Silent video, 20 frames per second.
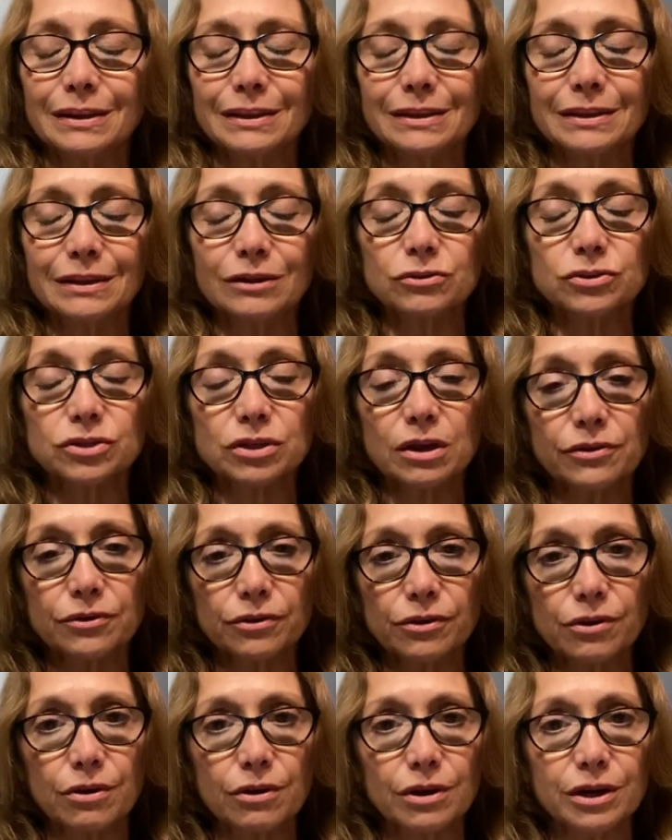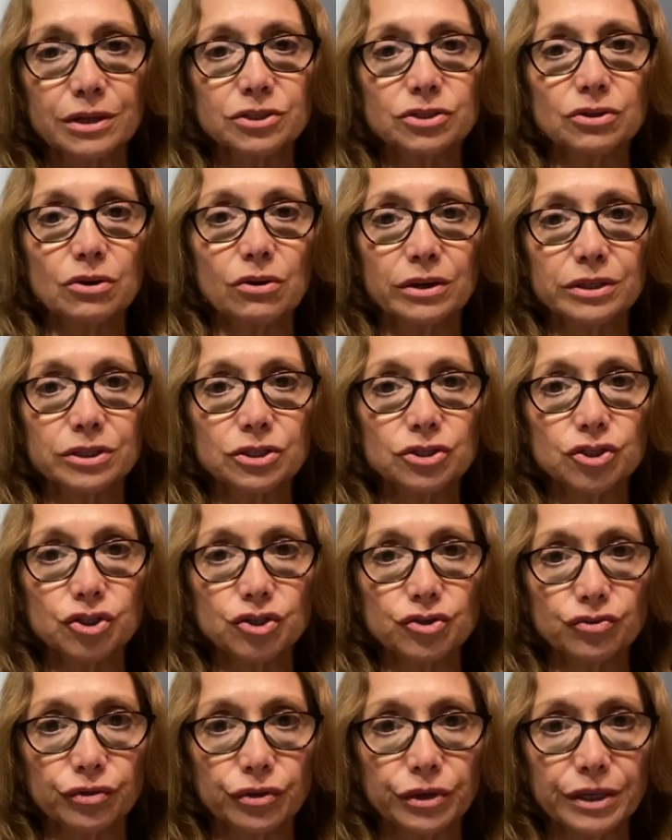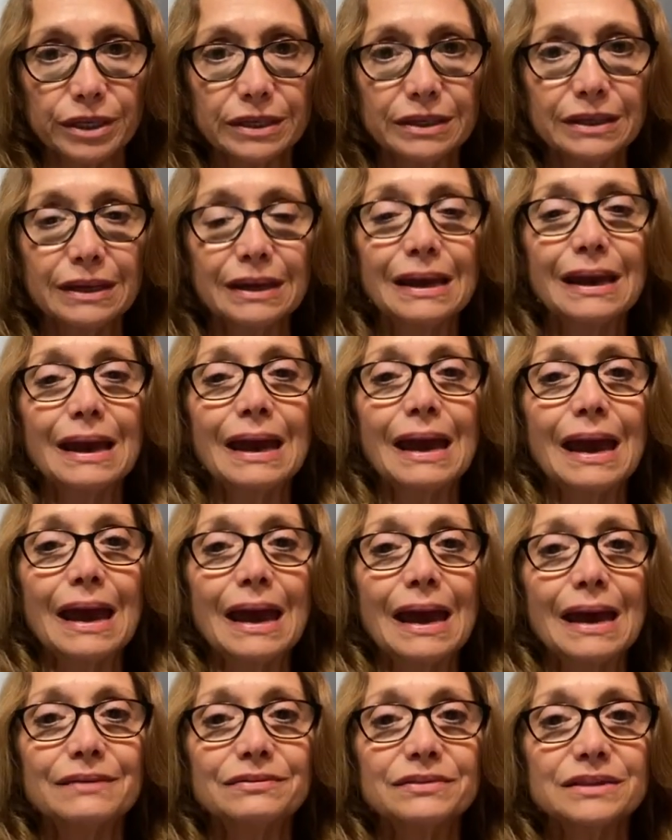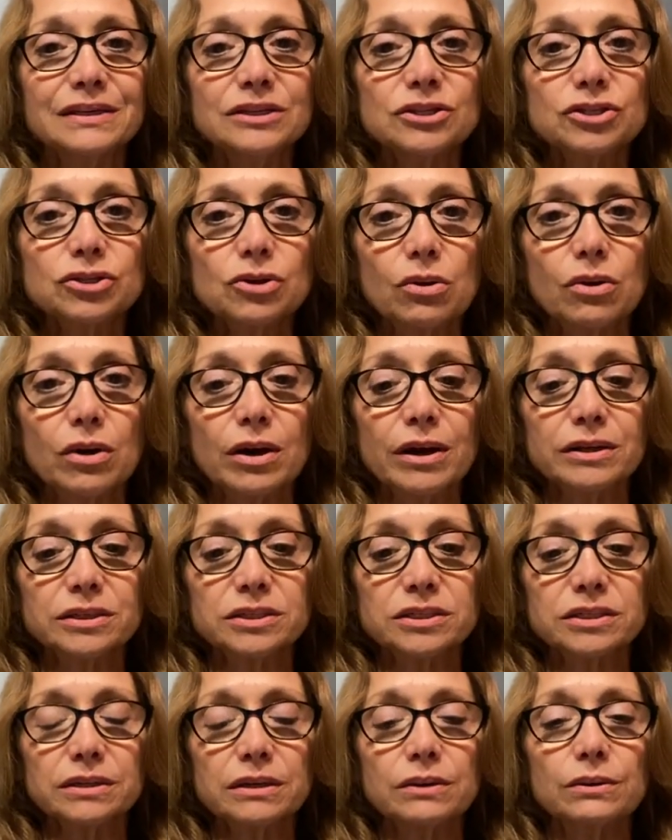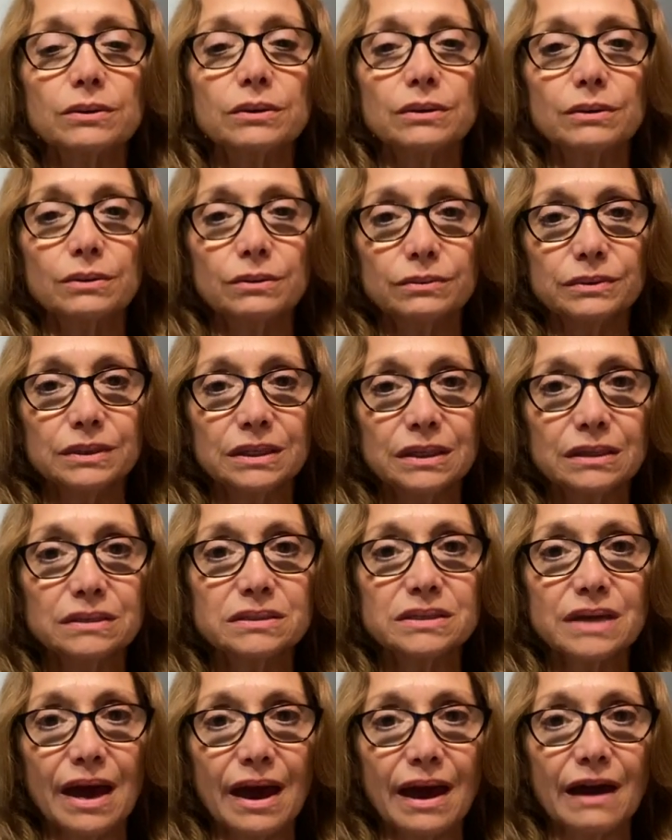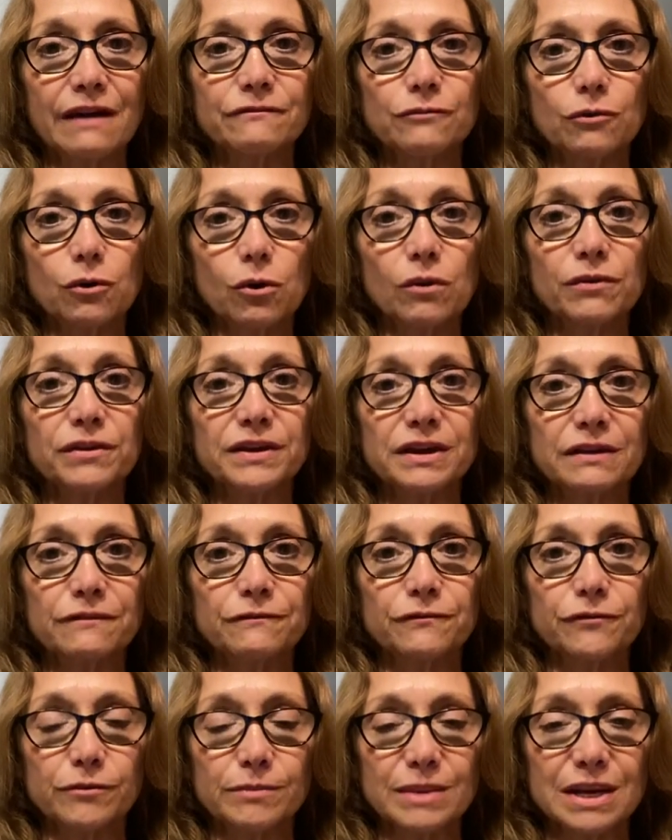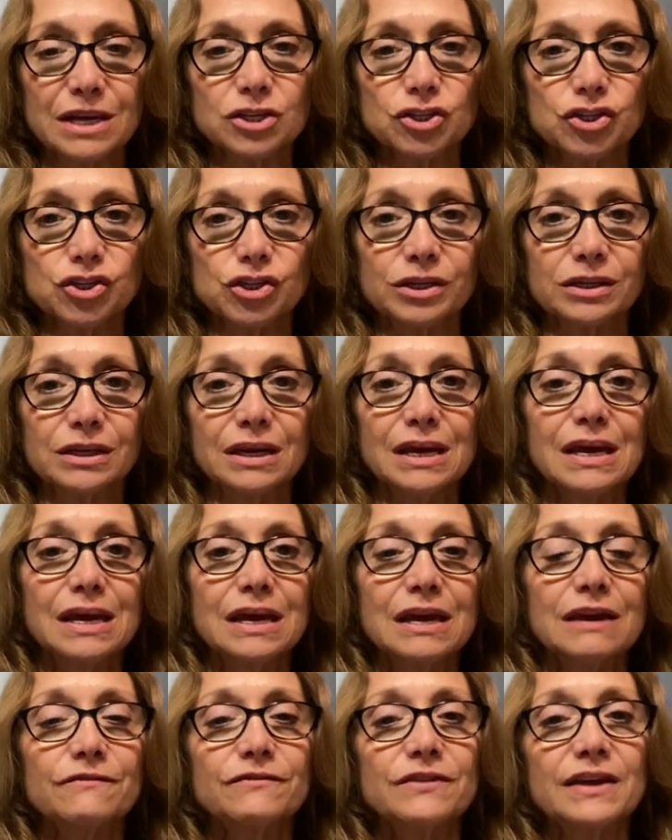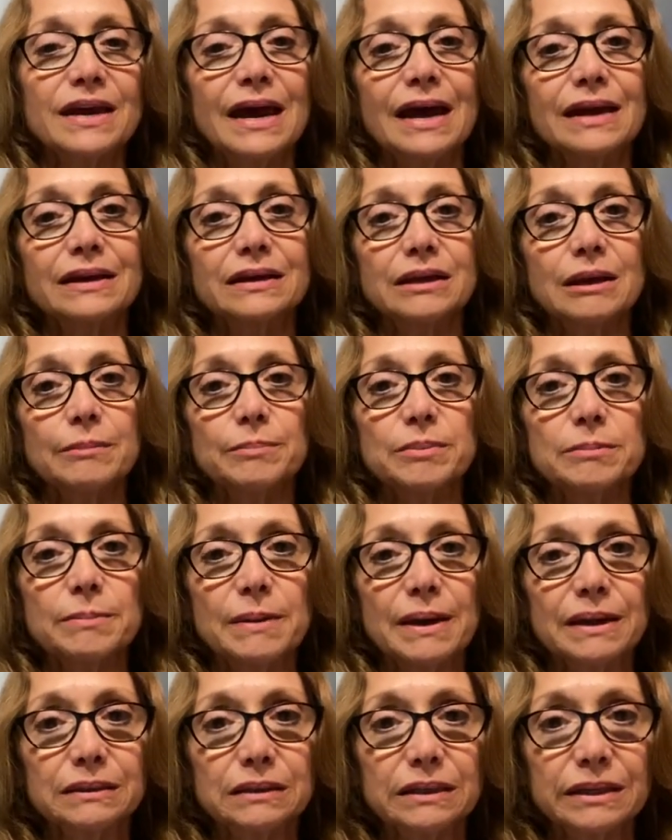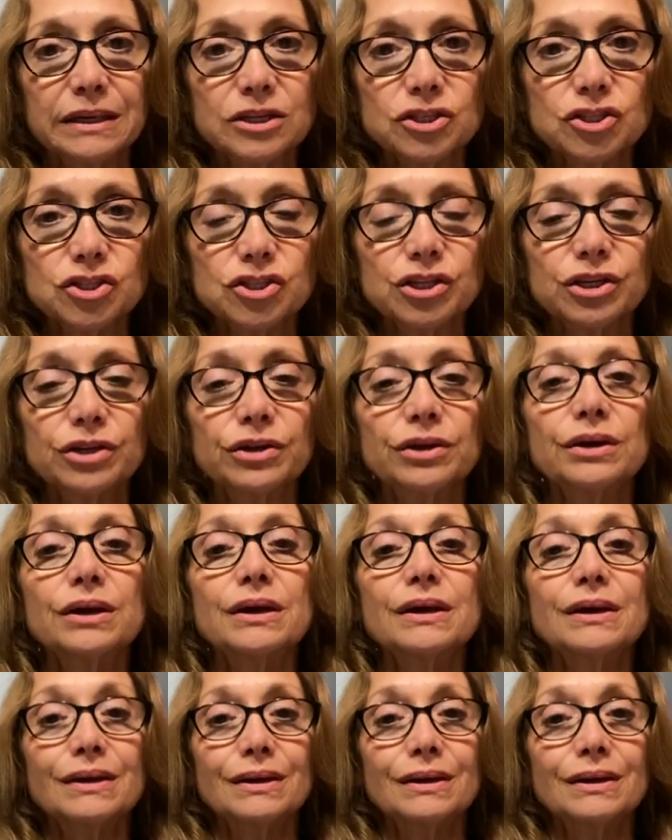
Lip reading: Those other cards are destroyed, and these cards need to have all the information. If they had an EpiPen last year,